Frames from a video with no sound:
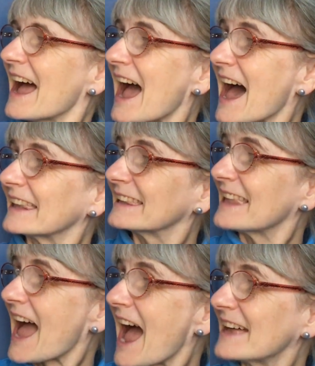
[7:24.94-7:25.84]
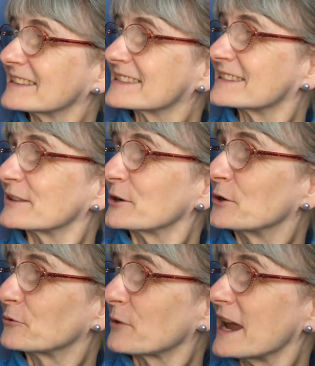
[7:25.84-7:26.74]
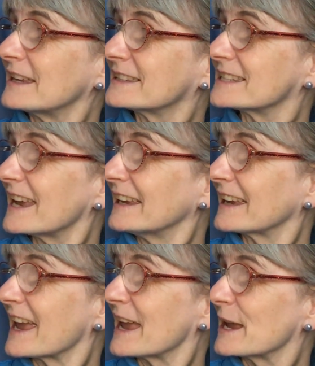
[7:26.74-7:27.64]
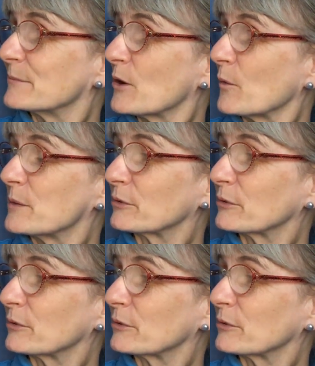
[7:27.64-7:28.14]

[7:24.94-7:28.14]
At last, the great day came when